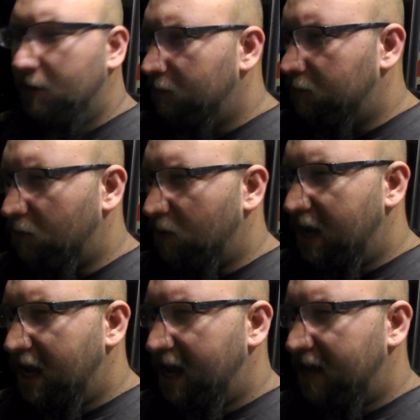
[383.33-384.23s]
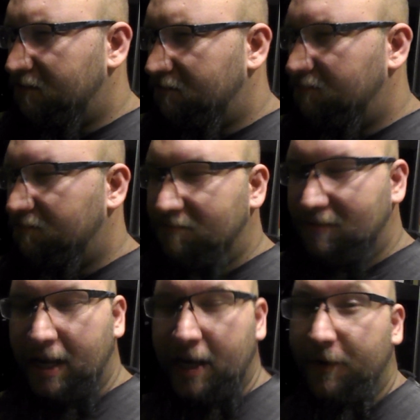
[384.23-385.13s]
It was great.
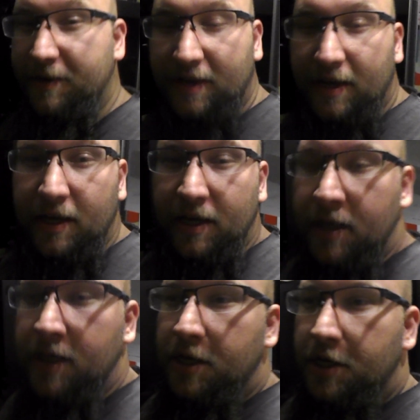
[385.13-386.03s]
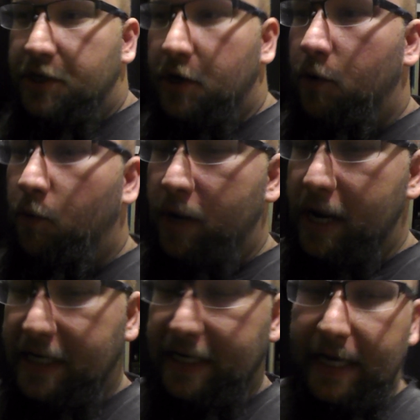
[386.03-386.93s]
Anyways, so what
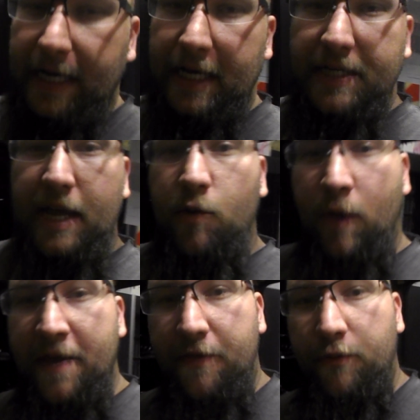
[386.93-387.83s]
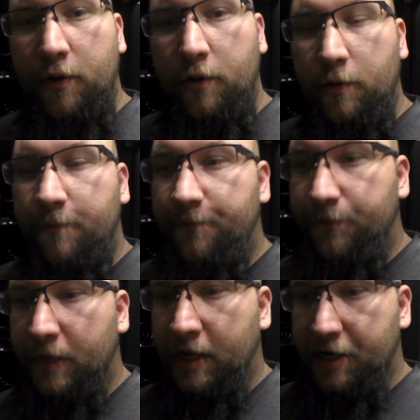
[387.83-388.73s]
I did is I went through
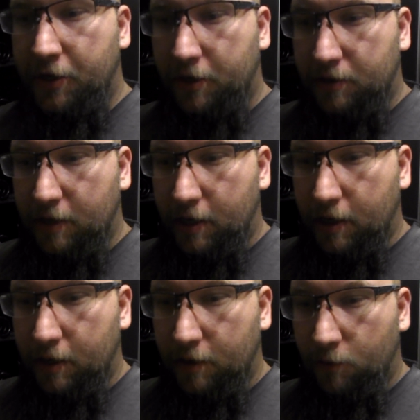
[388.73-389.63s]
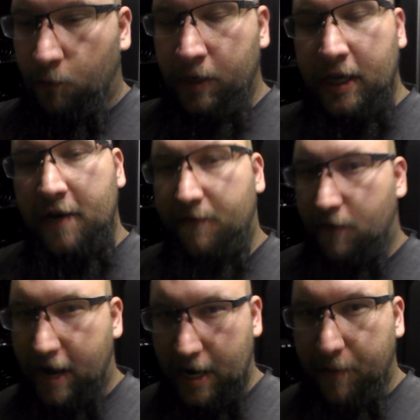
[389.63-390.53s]
and I took when you get a
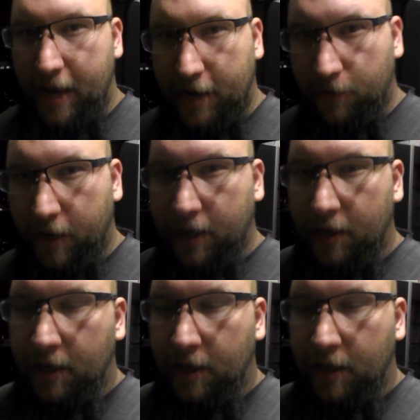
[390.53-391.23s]
variety pack, right?